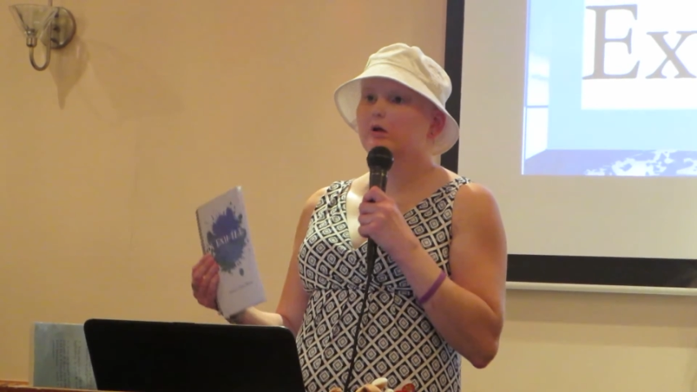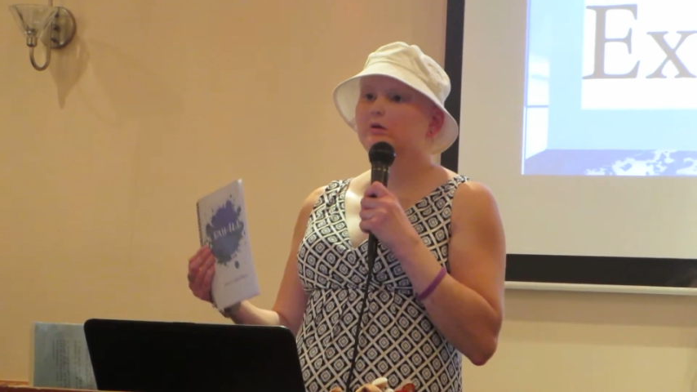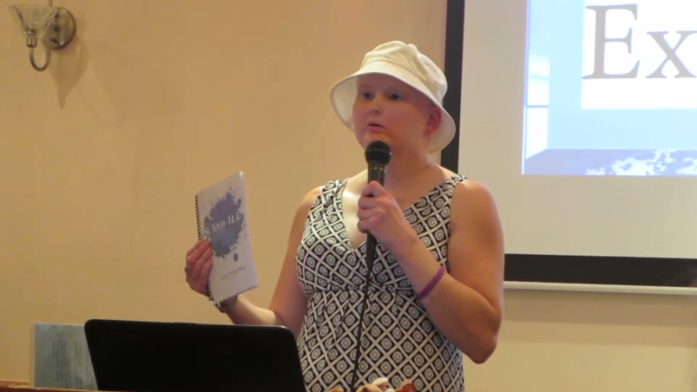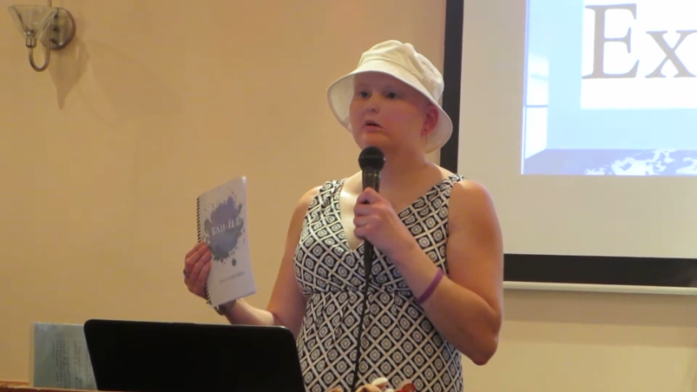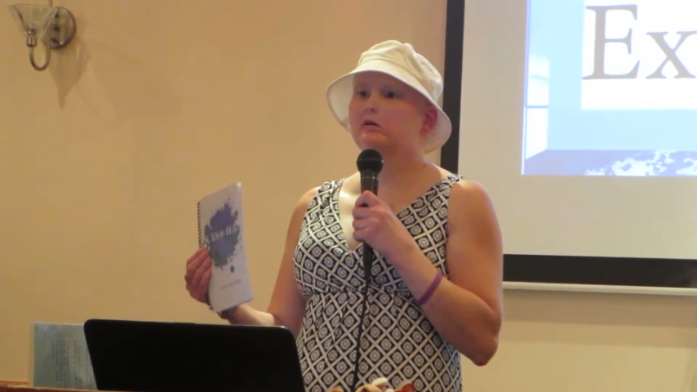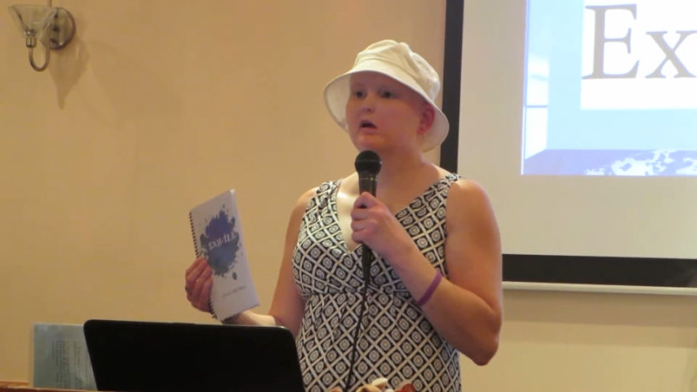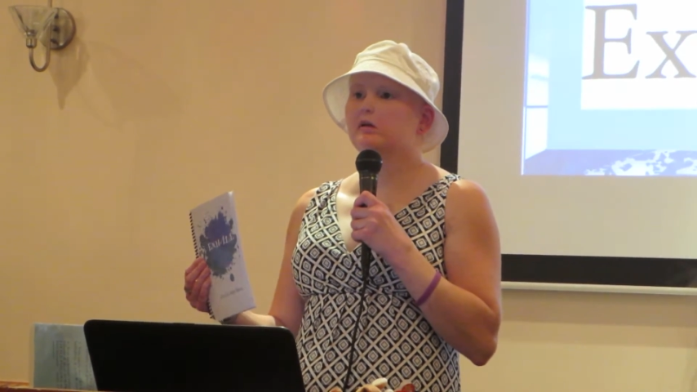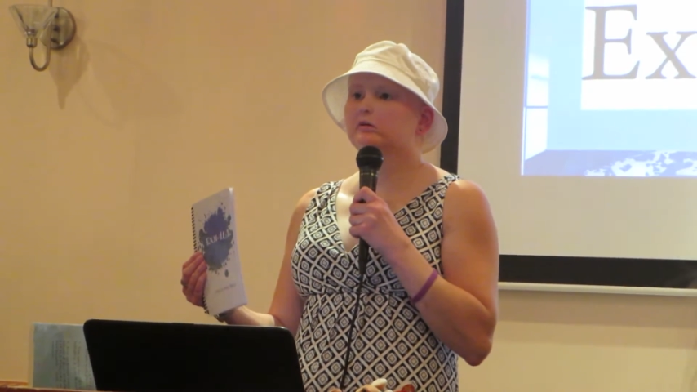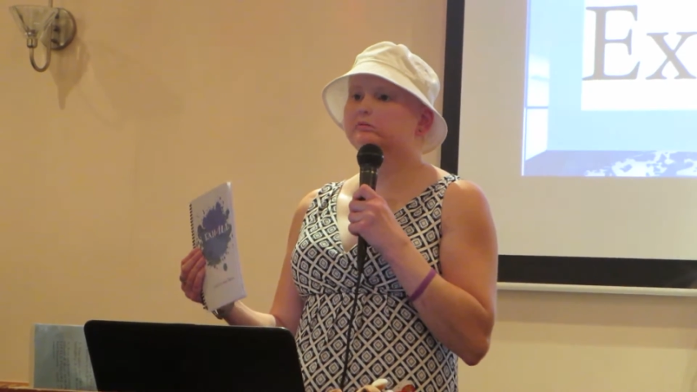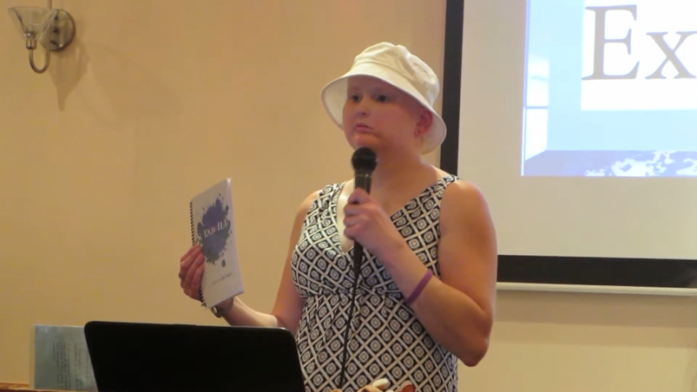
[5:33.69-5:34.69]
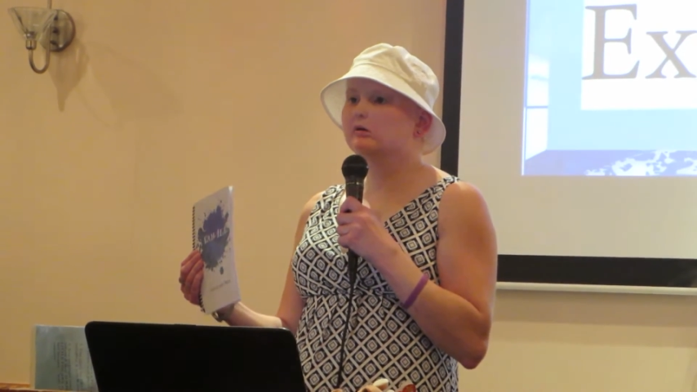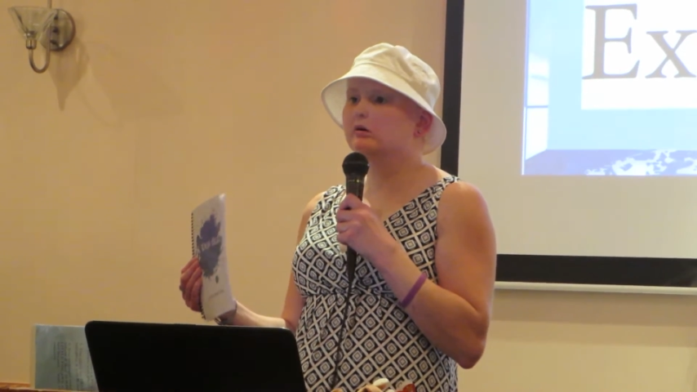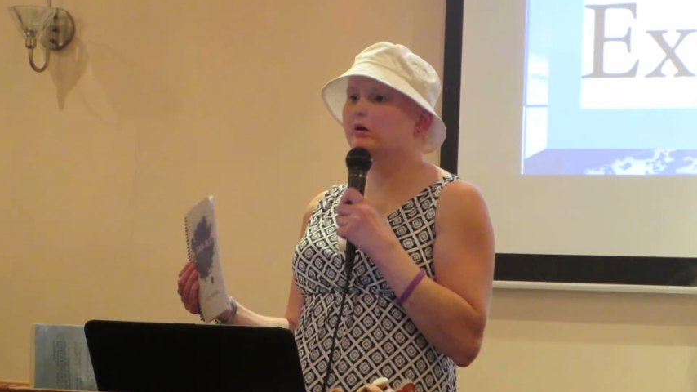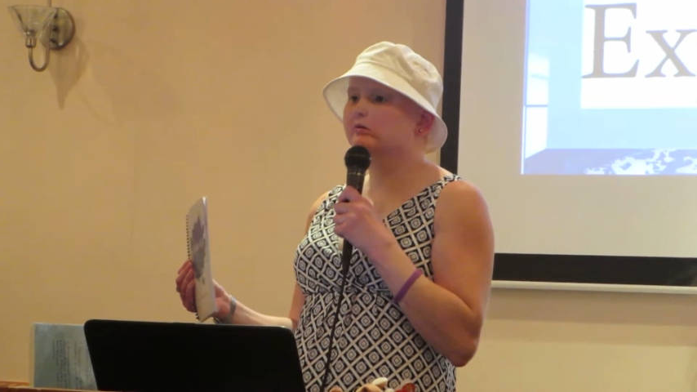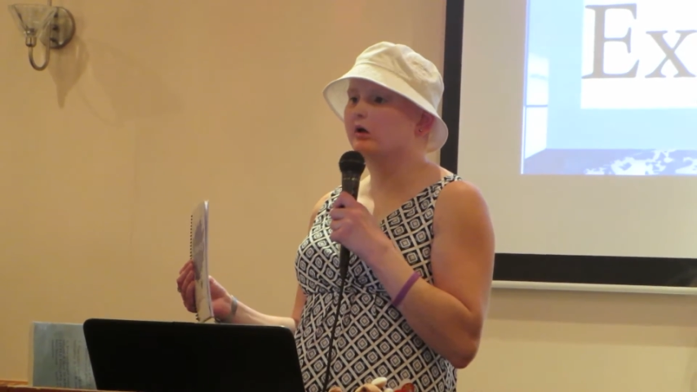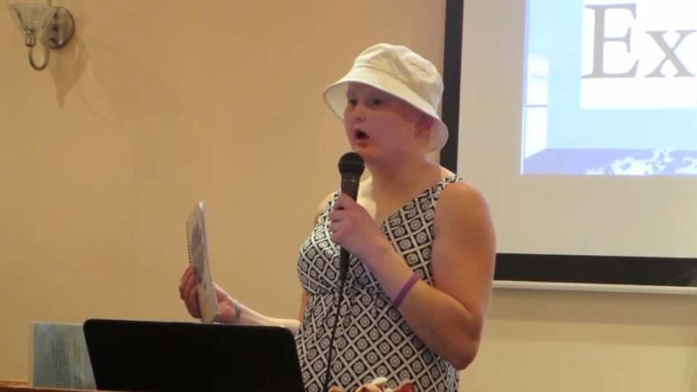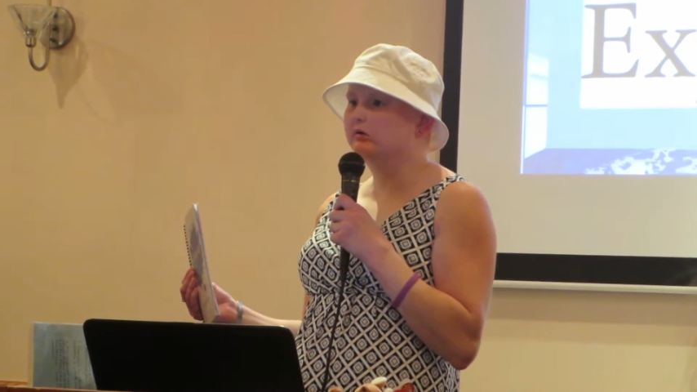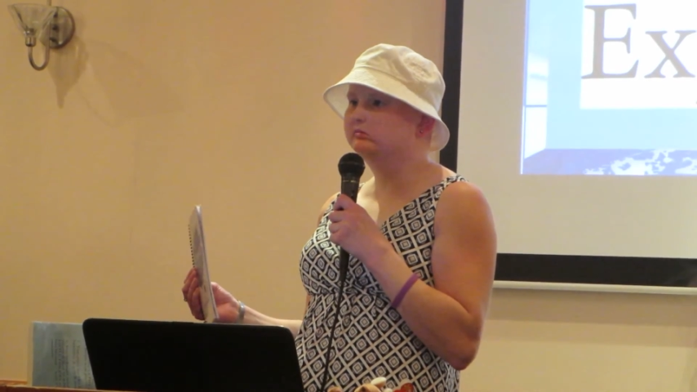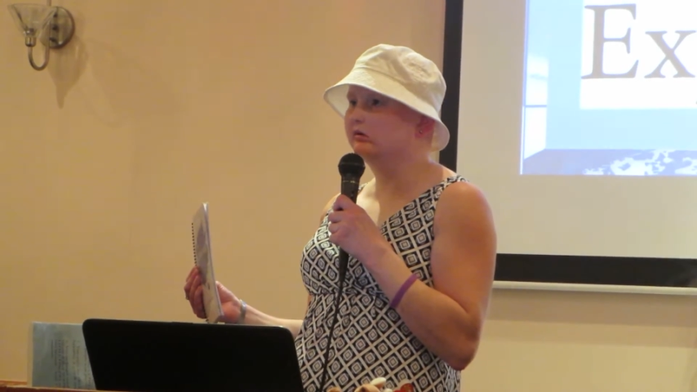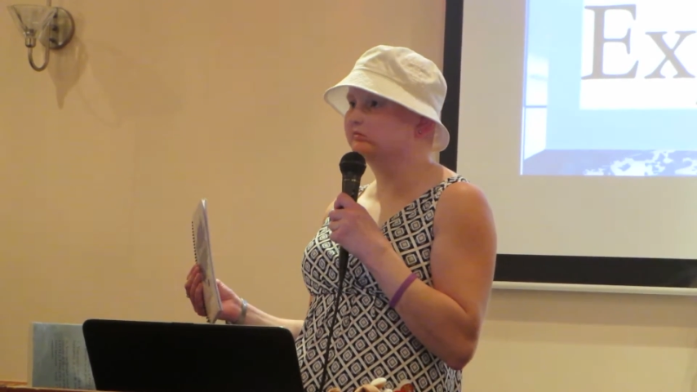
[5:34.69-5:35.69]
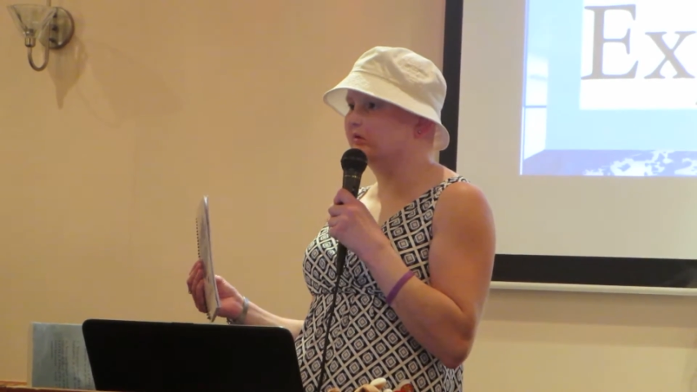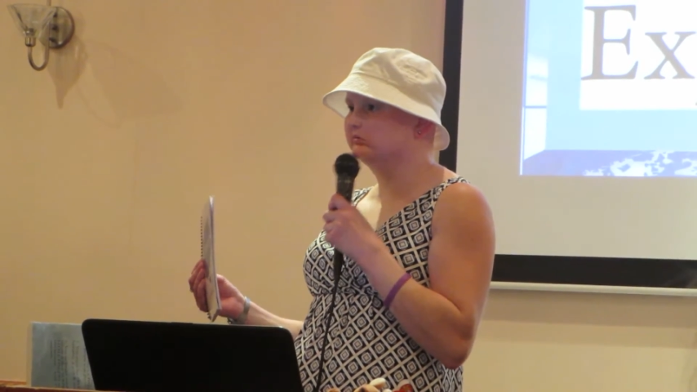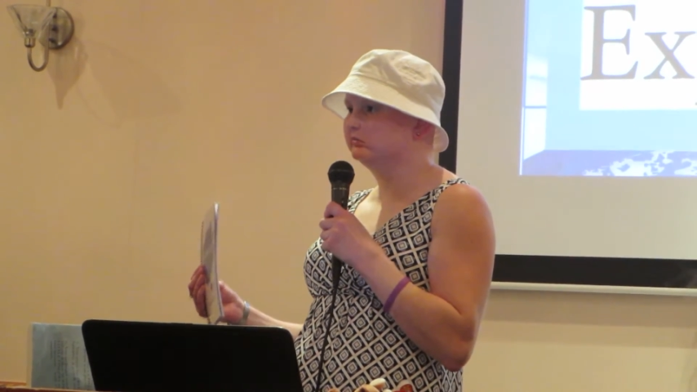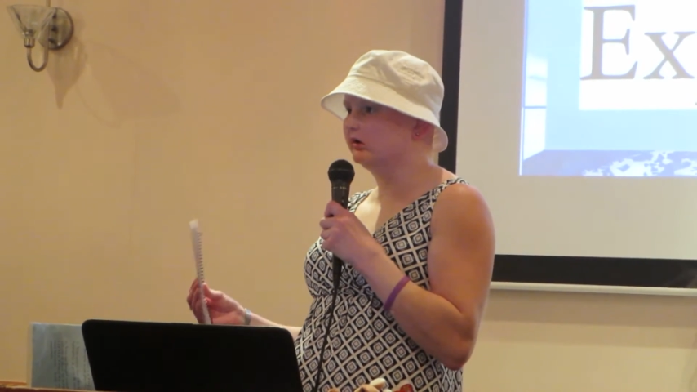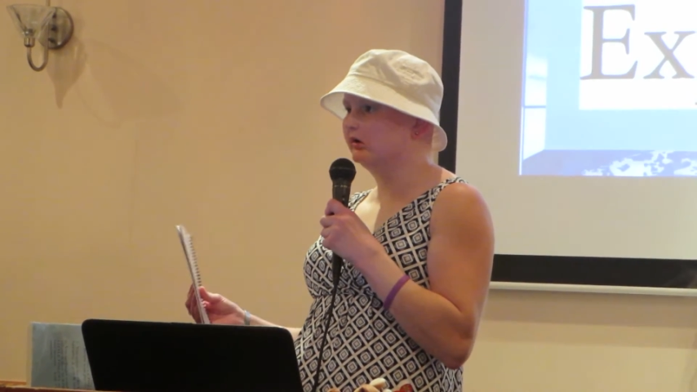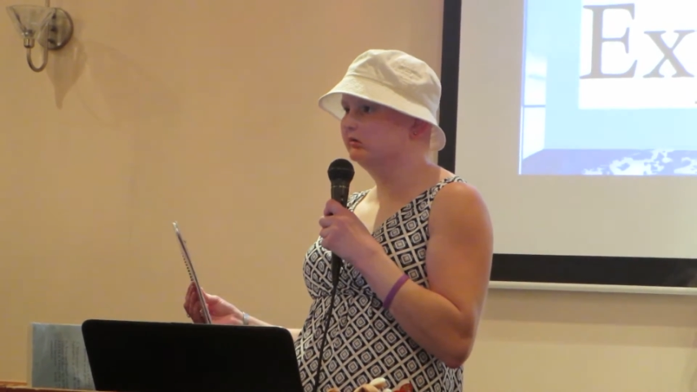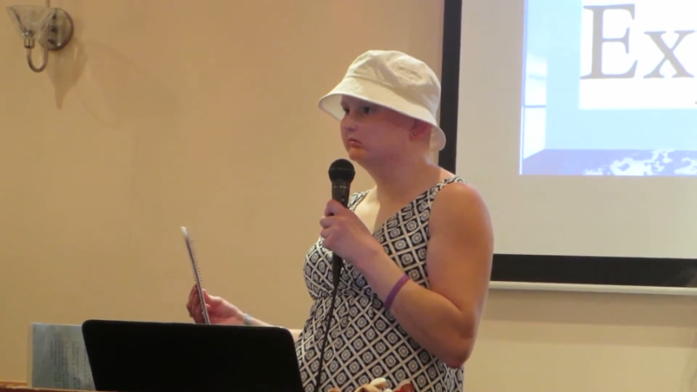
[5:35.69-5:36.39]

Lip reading: you can get your very own copy of this book.